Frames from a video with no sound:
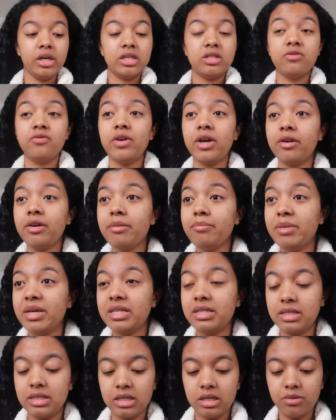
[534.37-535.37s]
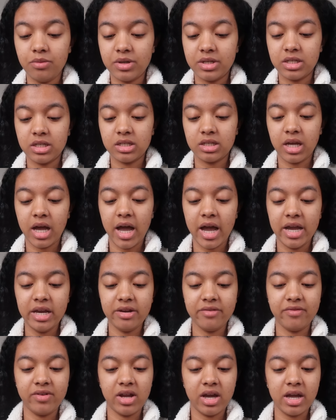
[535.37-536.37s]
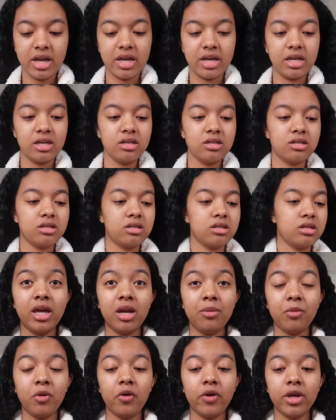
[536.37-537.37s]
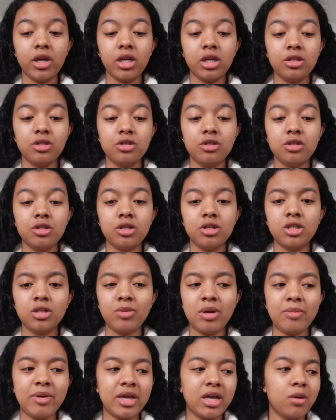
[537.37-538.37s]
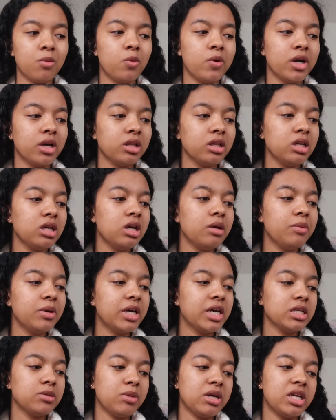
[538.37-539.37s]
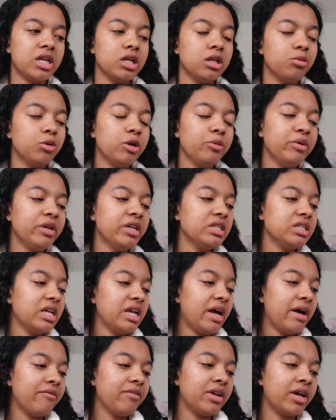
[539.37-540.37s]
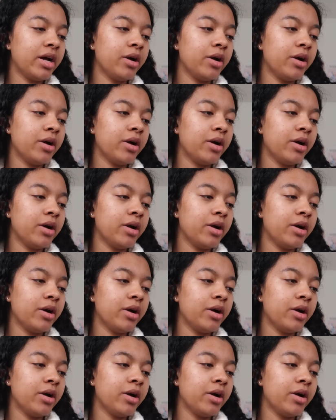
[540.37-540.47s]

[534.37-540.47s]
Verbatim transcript: It's very misty, which is kind of nice. And I'm going to do my makeup quickly because my nail appointment is in half an